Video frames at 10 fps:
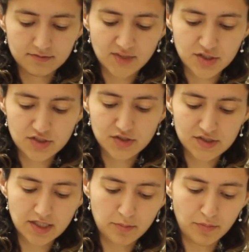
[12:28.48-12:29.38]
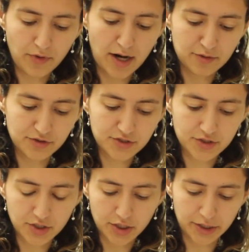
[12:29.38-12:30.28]
It just looks like brown
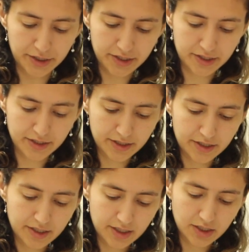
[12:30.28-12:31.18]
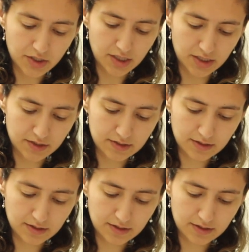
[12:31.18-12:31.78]
sugar cookies.